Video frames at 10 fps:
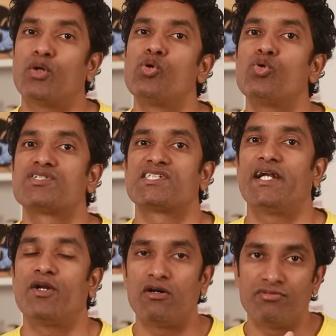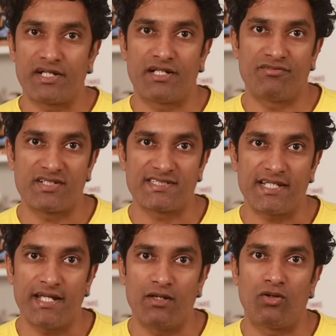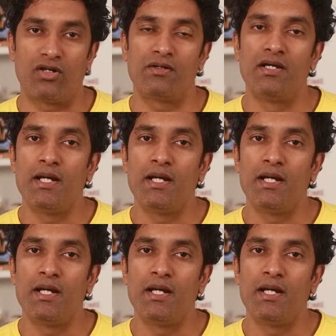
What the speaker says: course and offer it for sale on